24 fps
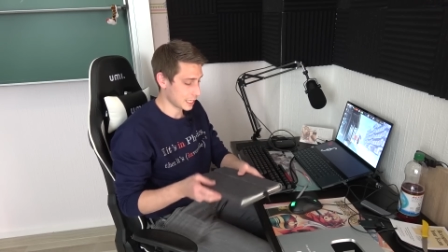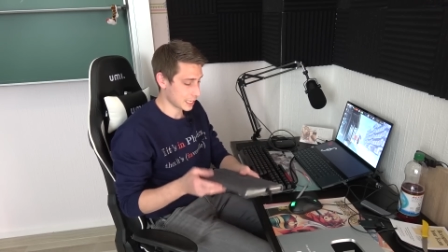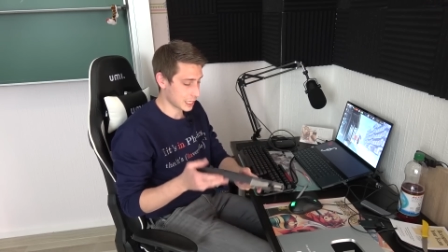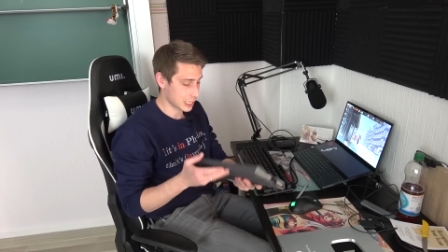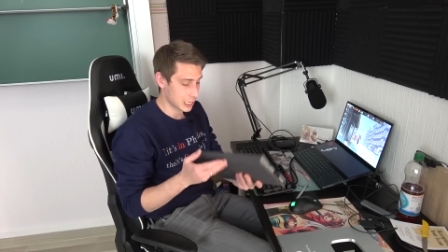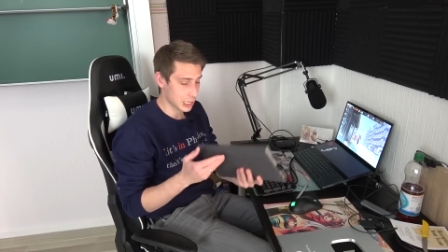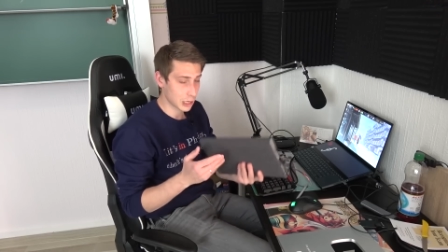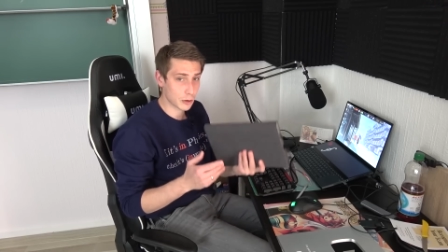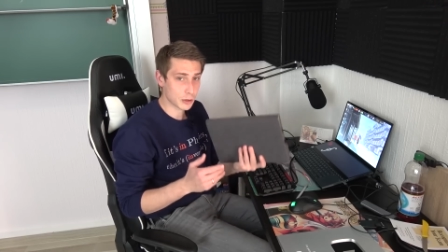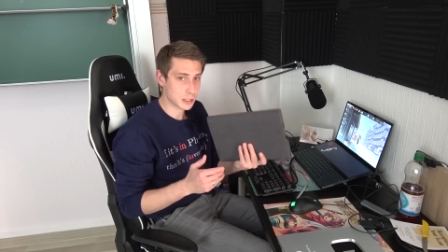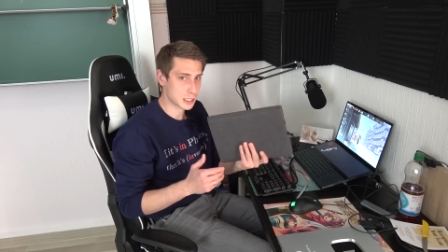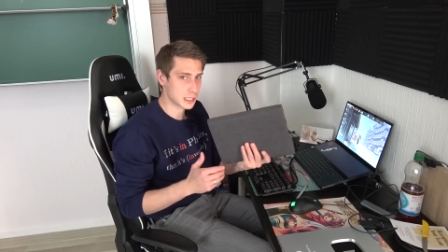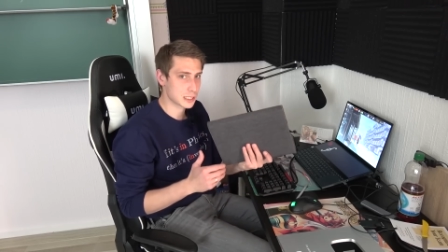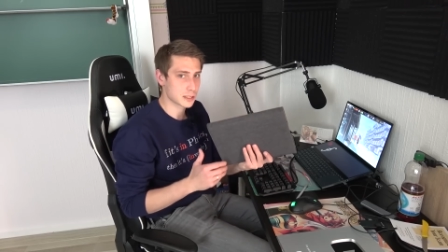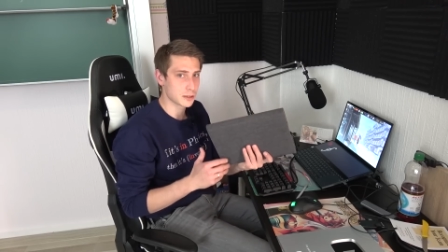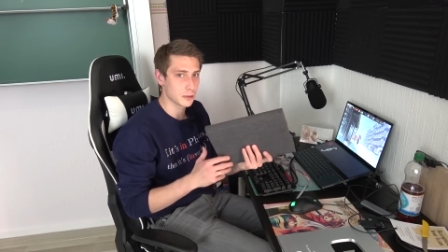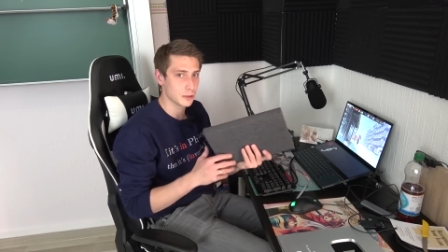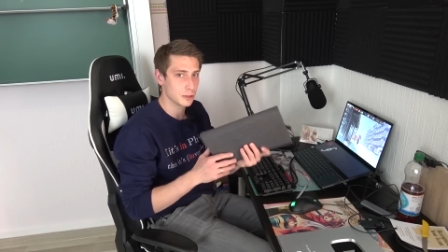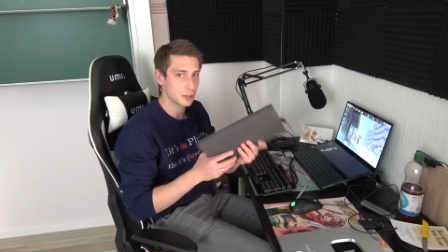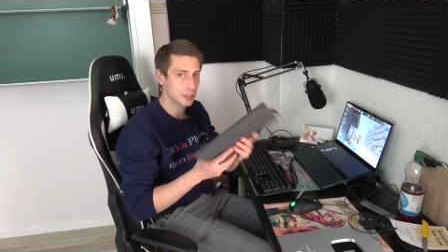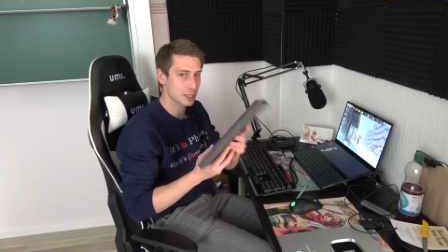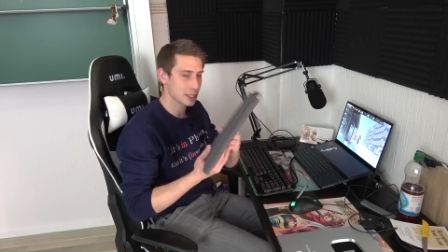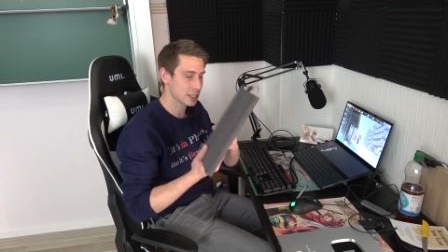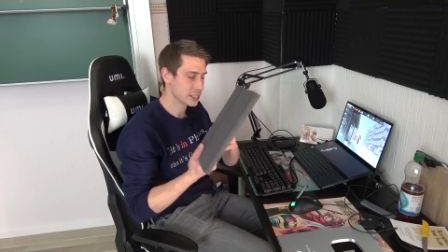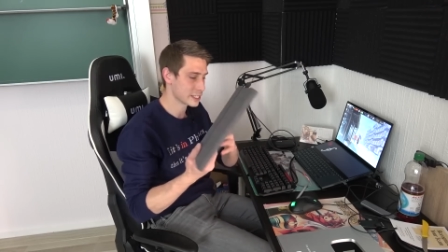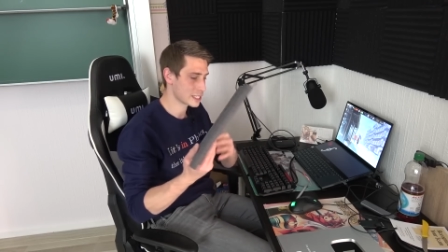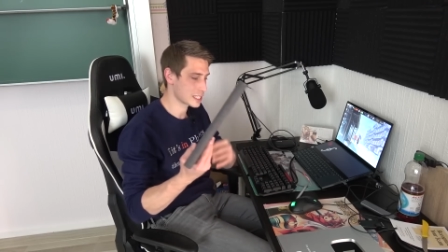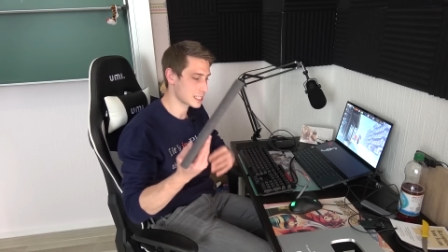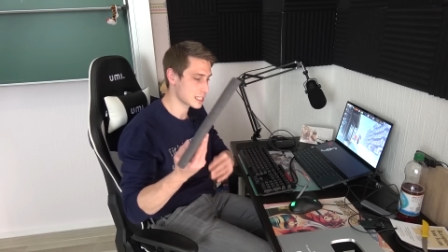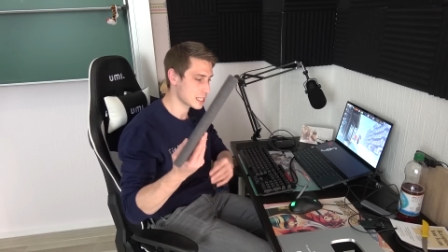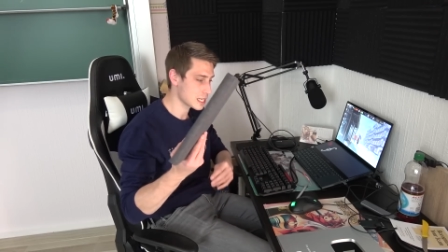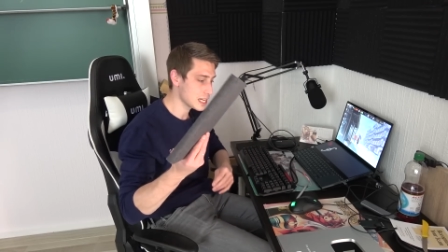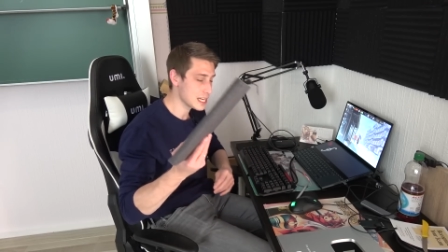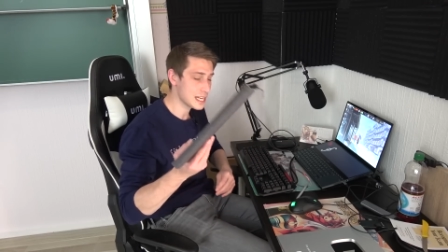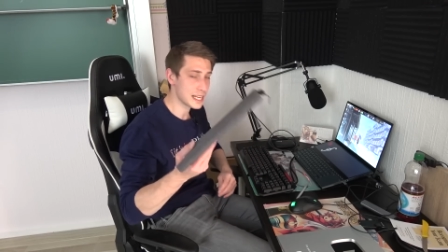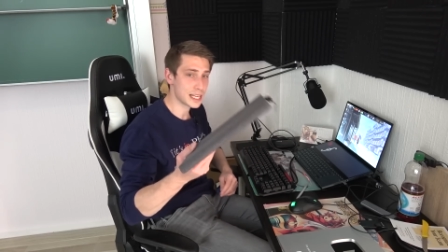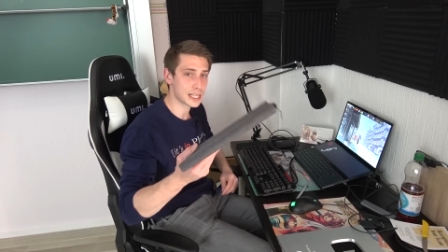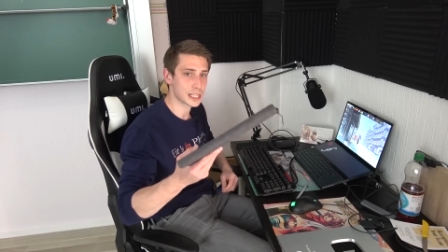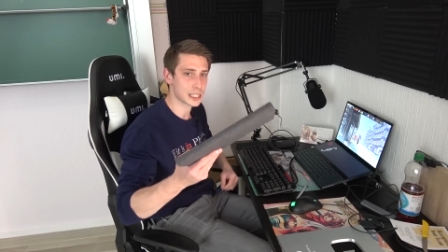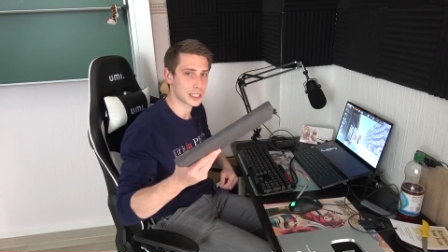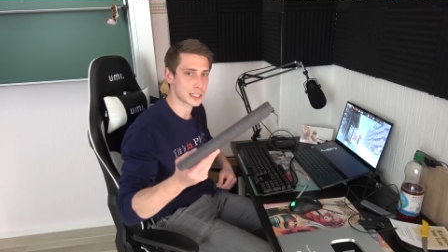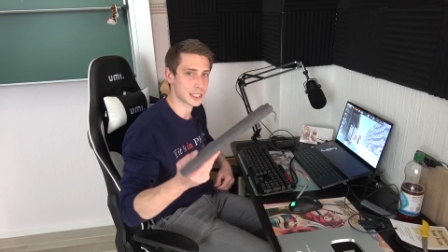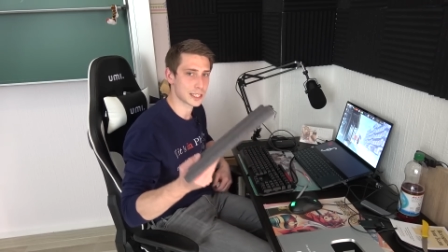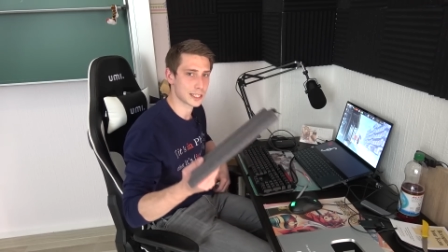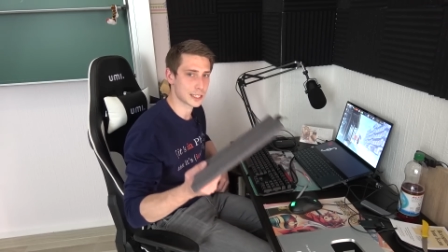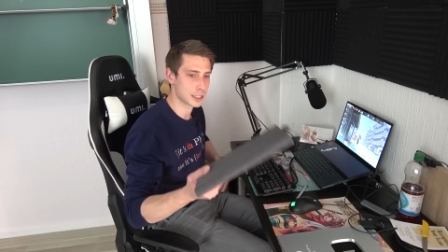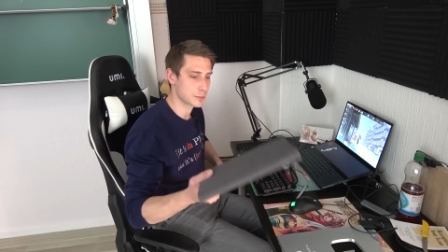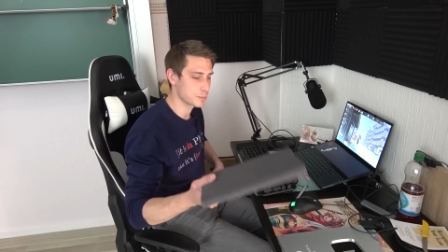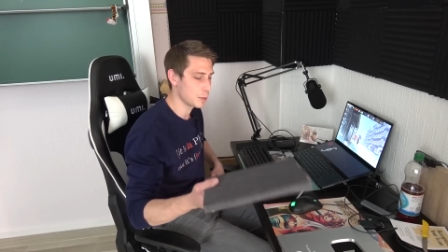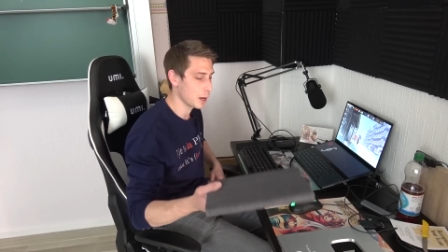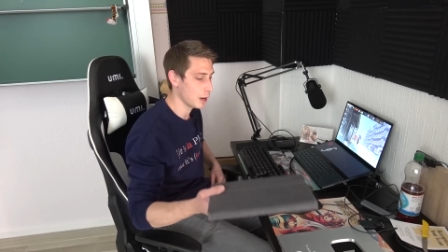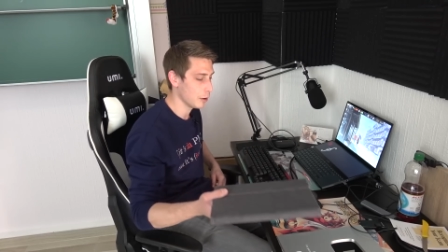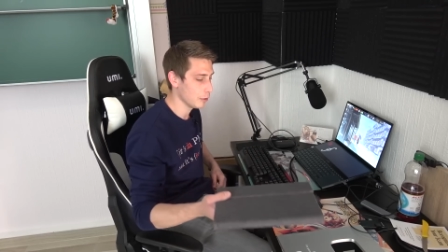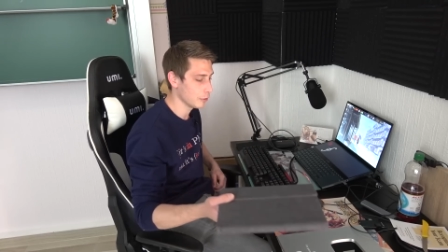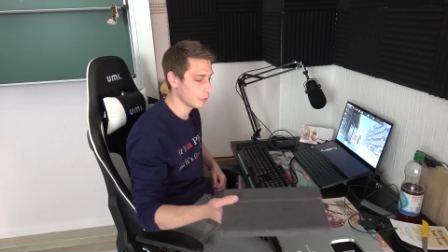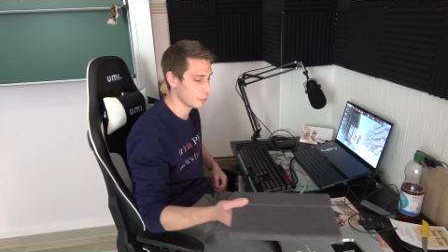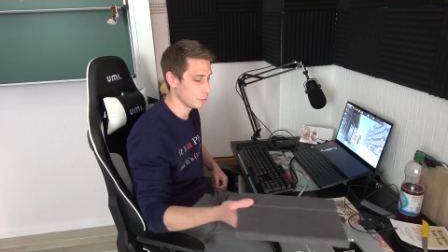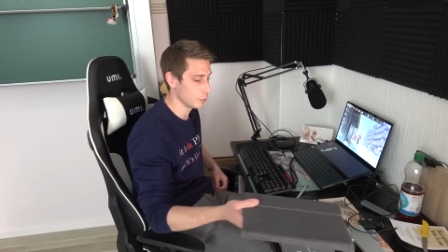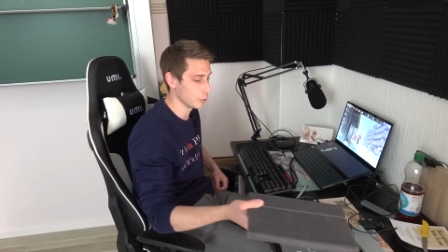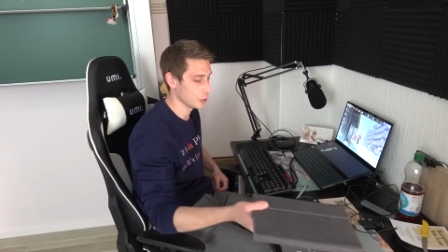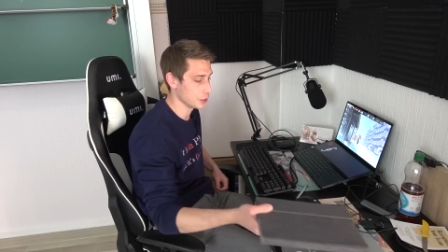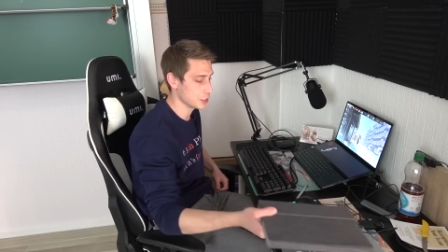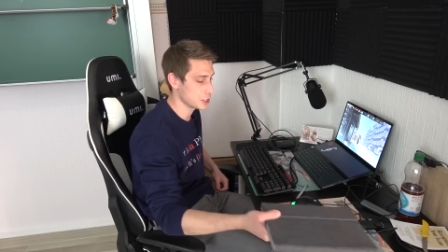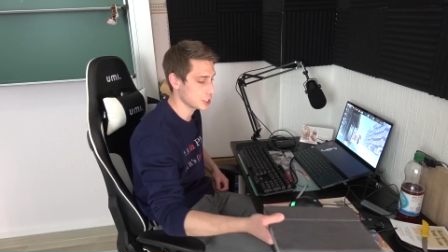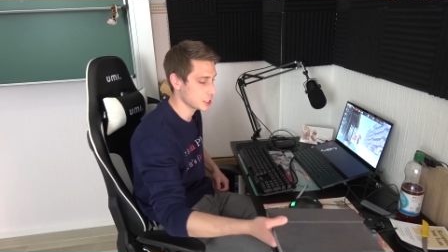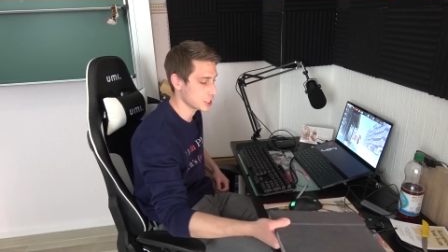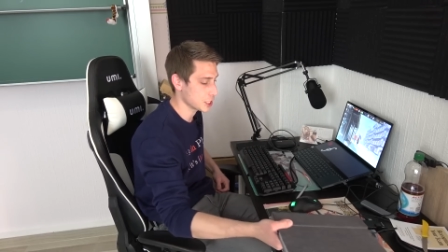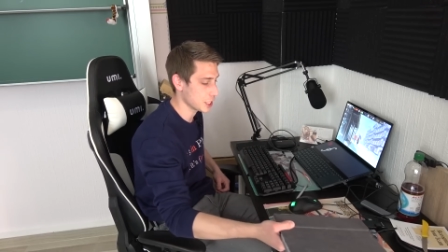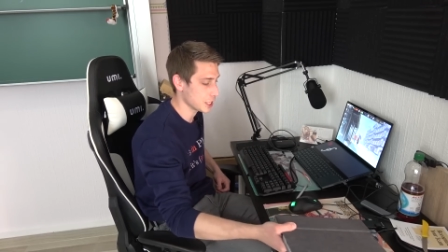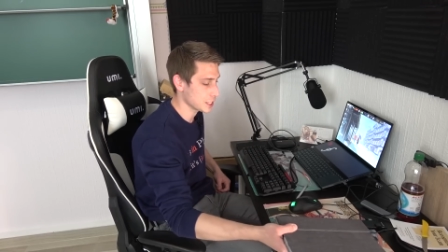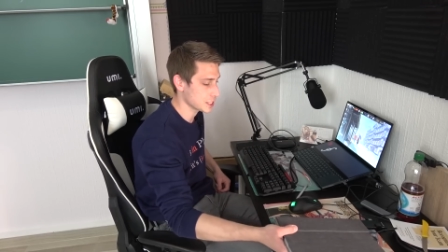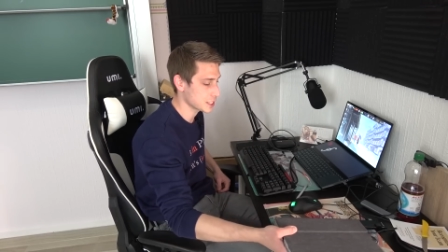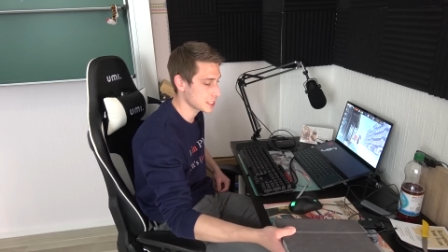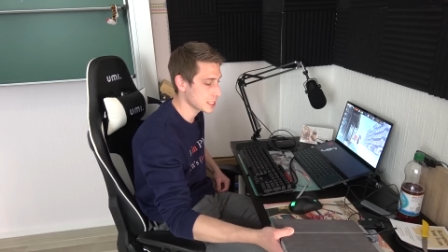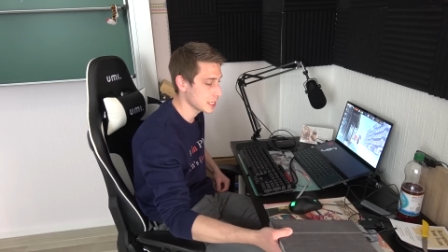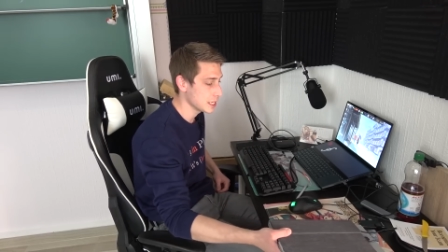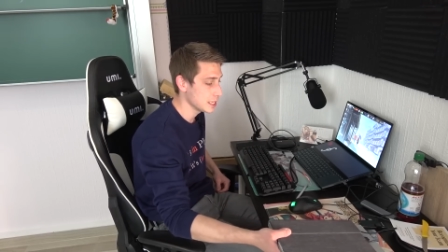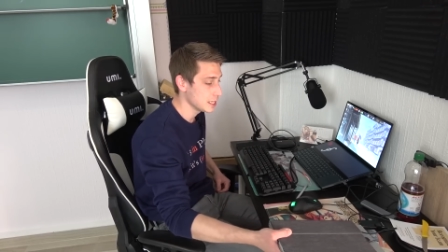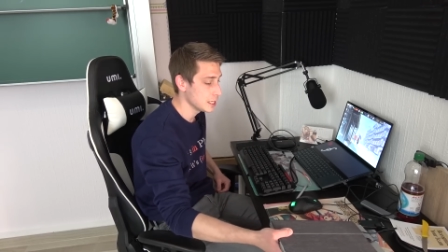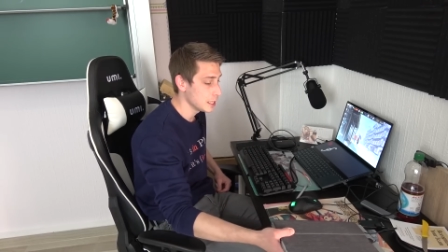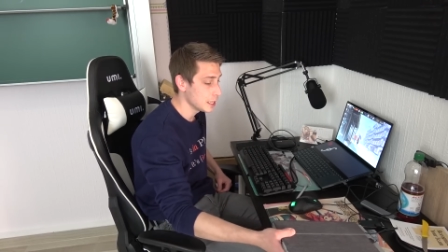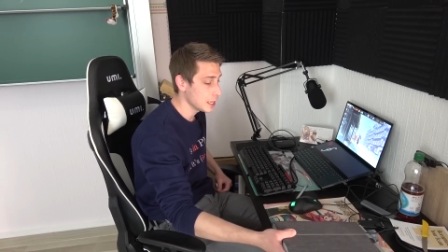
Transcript: It looks good, it's sleek, it's powerful, it's just